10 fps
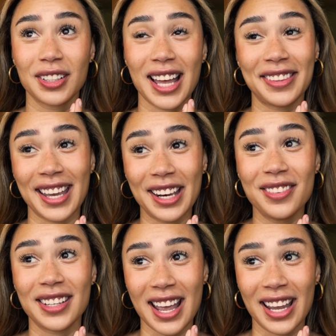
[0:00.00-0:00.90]
at the end of
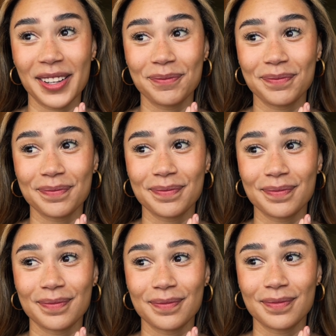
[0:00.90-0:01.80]
the day,
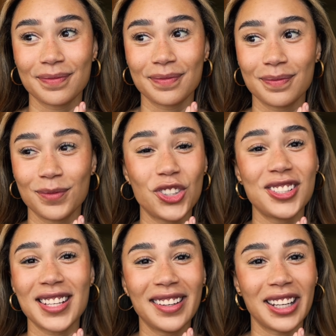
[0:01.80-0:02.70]
just
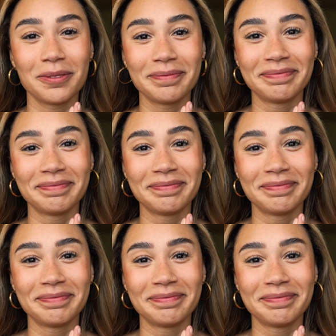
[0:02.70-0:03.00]
send it.